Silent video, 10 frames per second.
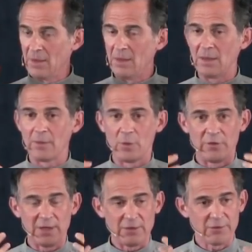In other
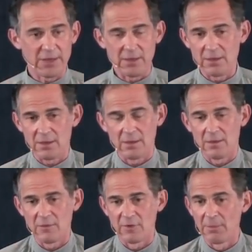words, let's take
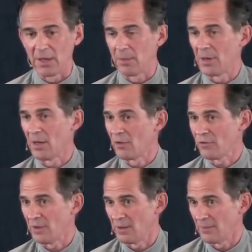Ramana
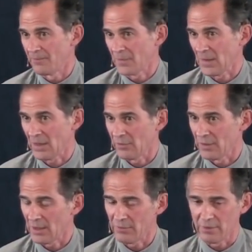Maharshi
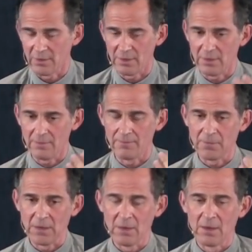as
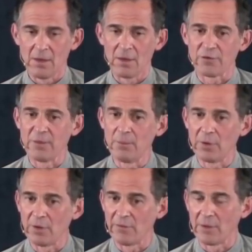a
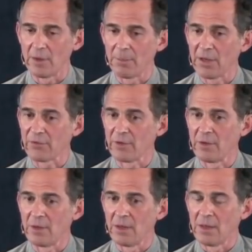symbol of a
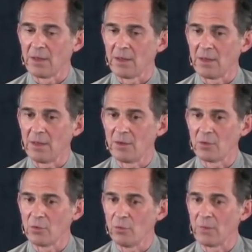person in
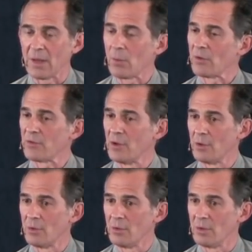whom there was
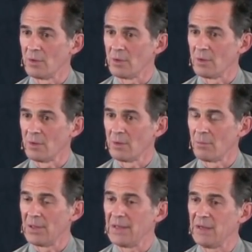no
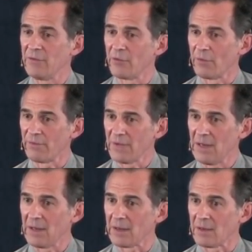belief or
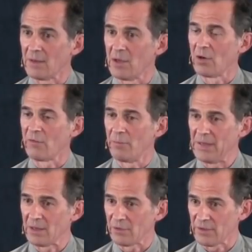feeling of
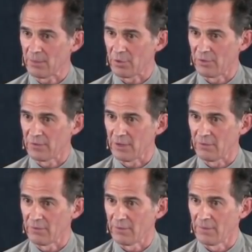being a separate
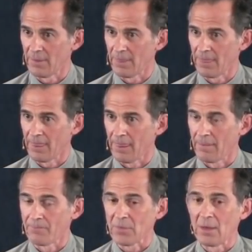self.
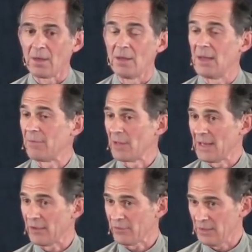
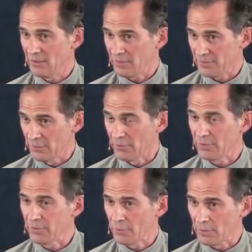Nevertheless, he still
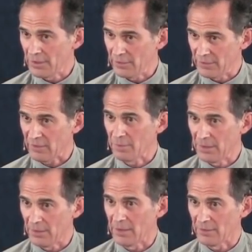saw his
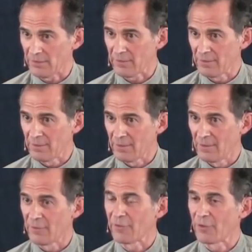experience
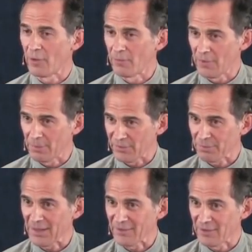from the
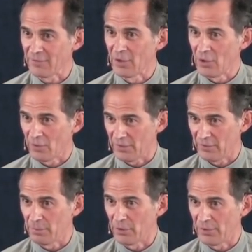perspective of
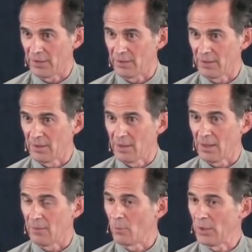his body.
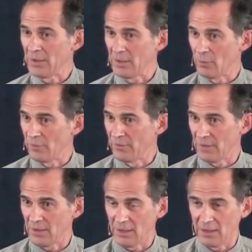And when he was
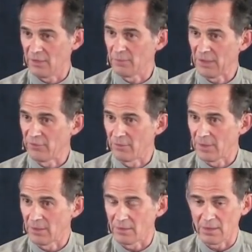in his bedroom
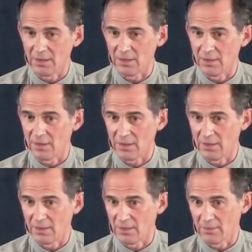
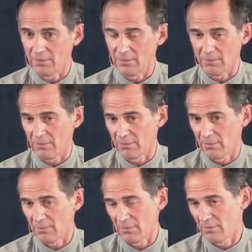in